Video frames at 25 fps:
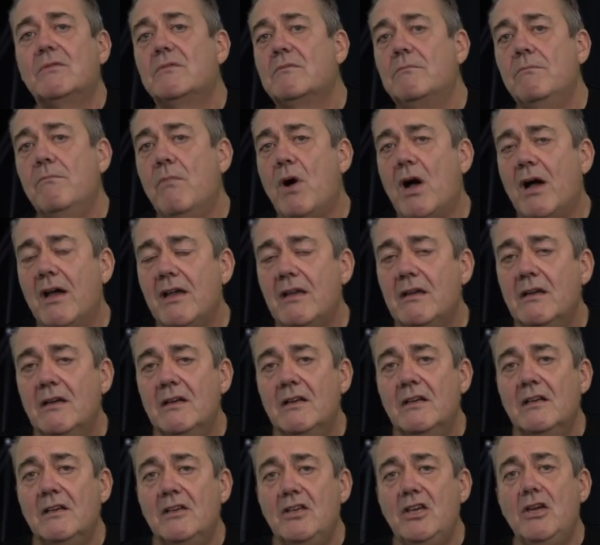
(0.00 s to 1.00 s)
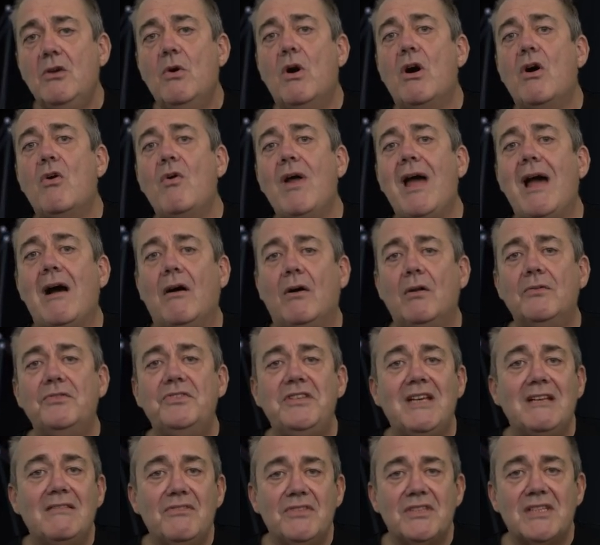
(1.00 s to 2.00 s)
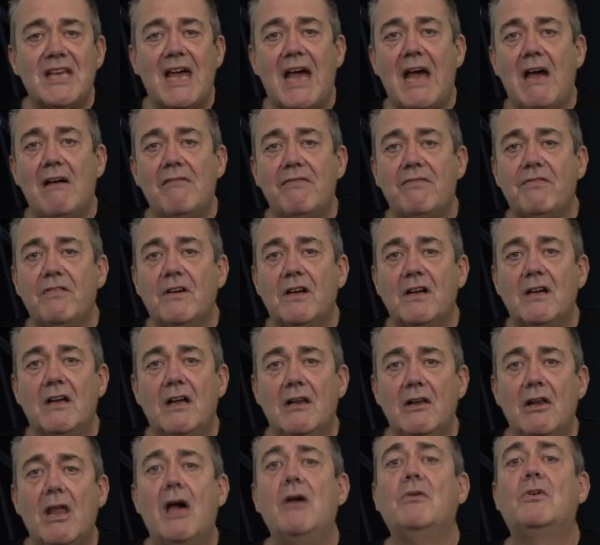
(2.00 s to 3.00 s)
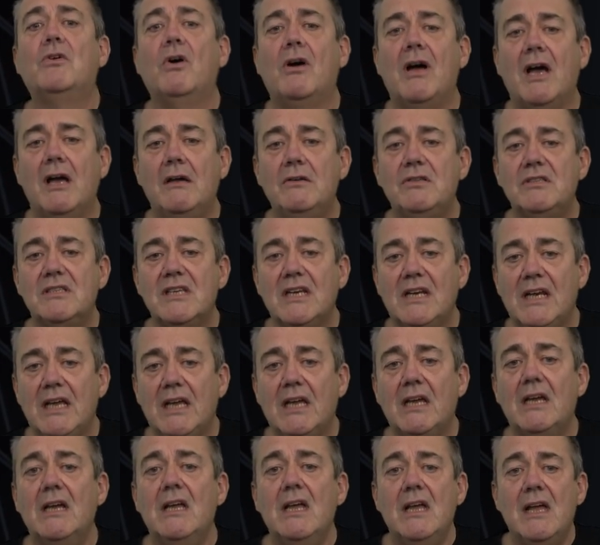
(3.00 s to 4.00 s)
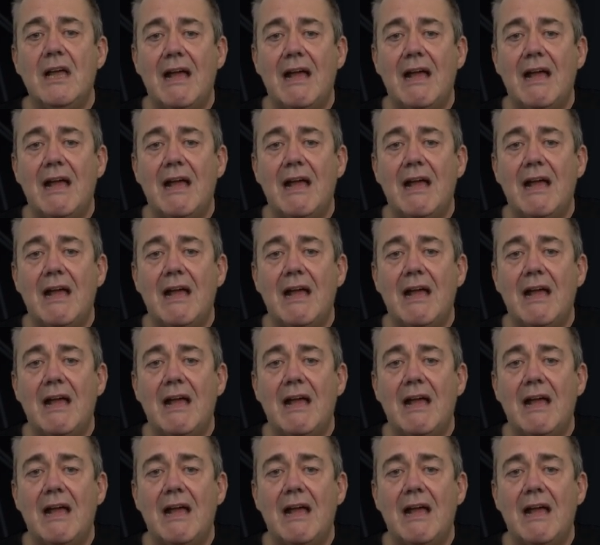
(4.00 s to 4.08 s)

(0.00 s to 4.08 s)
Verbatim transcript: my URL didn't have a uh, localhost in it,